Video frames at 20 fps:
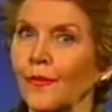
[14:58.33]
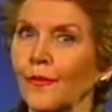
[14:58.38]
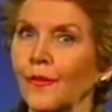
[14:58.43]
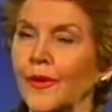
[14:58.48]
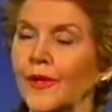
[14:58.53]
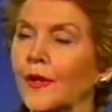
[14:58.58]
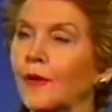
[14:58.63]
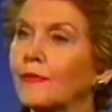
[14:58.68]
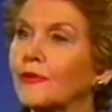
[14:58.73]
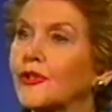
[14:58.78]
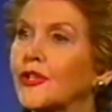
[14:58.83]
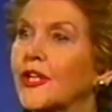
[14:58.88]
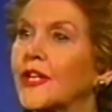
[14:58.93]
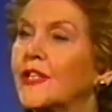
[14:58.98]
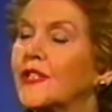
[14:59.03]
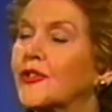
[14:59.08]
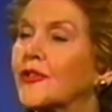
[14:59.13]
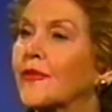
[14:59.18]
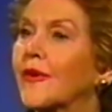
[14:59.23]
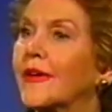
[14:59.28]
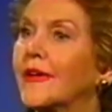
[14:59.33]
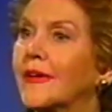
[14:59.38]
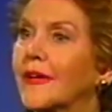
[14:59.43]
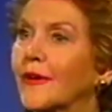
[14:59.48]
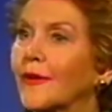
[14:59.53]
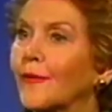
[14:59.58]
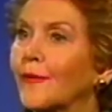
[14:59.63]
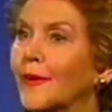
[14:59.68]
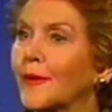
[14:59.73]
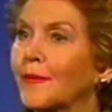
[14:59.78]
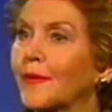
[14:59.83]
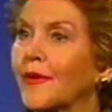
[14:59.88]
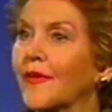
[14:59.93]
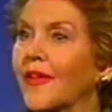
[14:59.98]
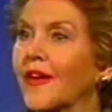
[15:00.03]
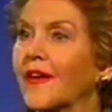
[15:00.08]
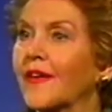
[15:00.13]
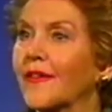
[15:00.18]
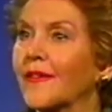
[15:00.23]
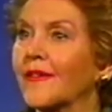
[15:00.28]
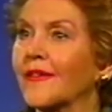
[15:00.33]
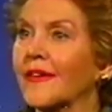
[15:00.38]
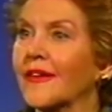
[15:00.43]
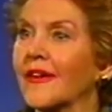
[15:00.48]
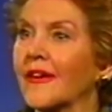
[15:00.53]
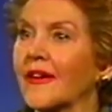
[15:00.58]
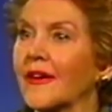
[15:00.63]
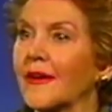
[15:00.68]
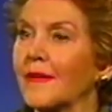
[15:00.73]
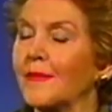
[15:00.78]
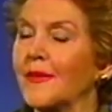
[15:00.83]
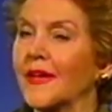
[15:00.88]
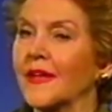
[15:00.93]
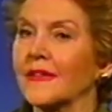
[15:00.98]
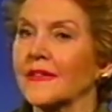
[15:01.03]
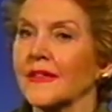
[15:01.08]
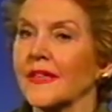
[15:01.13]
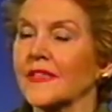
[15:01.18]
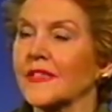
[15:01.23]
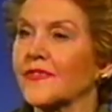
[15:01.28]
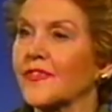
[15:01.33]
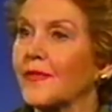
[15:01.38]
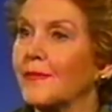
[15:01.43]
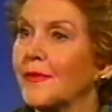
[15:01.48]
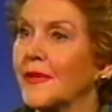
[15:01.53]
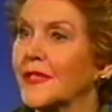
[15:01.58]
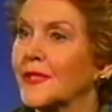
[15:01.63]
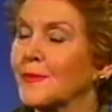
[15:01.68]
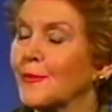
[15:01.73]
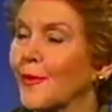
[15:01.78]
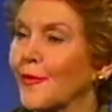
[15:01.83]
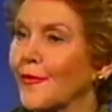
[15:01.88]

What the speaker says: don't change a great deal when we're there, because it's more